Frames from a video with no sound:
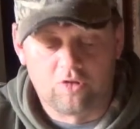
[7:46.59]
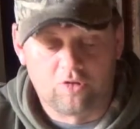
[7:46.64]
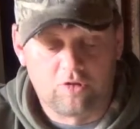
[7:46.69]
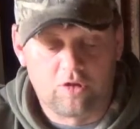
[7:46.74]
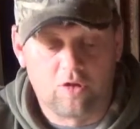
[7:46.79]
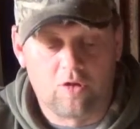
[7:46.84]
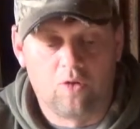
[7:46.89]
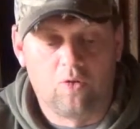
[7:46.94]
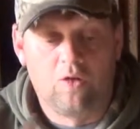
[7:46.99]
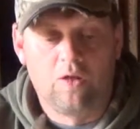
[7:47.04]

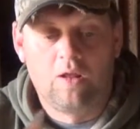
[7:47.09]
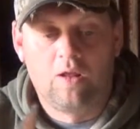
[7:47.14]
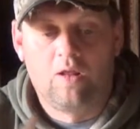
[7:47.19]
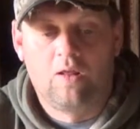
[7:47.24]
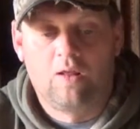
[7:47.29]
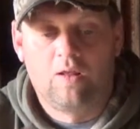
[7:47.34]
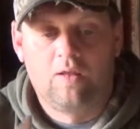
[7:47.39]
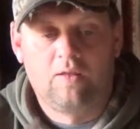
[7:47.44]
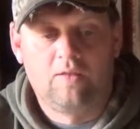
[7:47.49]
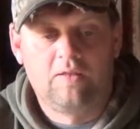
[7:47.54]
so
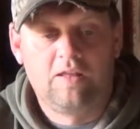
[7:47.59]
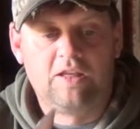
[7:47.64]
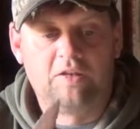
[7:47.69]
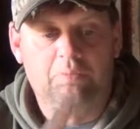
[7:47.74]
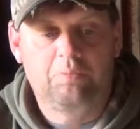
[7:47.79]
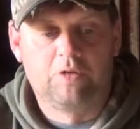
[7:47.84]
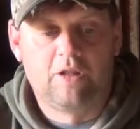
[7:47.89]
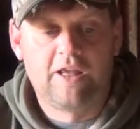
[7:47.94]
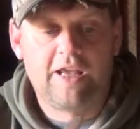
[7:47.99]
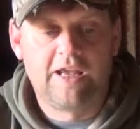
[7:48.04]
these
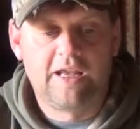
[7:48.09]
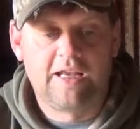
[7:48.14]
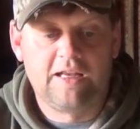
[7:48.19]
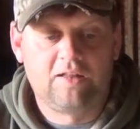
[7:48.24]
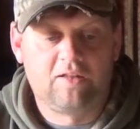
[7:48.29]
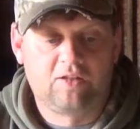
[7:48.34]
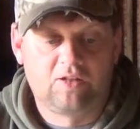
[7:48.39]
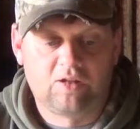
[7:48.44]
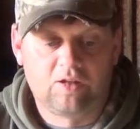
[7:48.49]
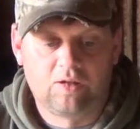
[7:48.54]

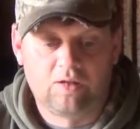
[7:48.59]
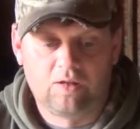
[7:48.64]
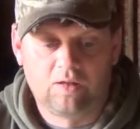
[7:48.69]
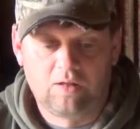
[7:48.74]
blades